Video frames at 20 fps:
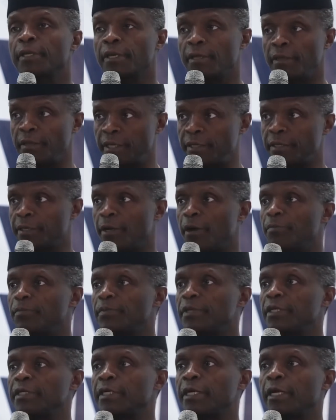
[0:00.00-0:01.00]
These
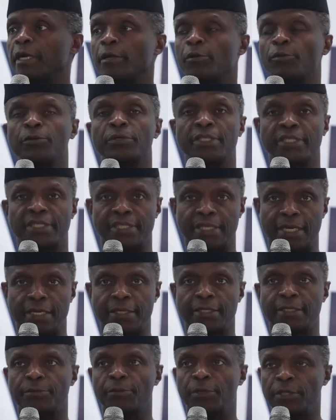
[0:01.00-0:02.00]
companies include
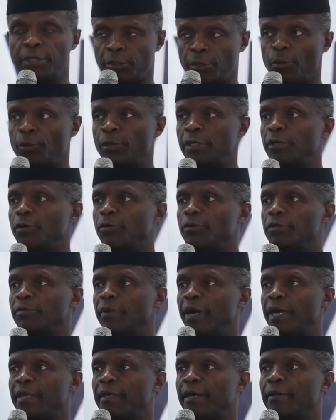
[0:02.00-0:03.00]
six, which is wholly owned
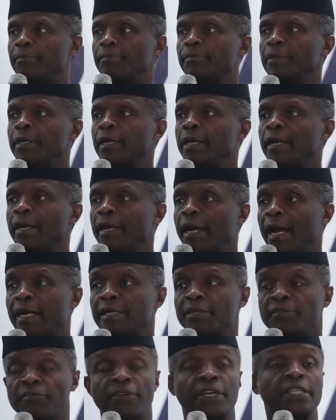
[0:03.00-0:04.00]
by them,
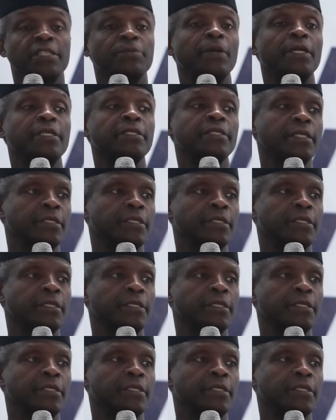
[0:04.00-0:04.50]
and investments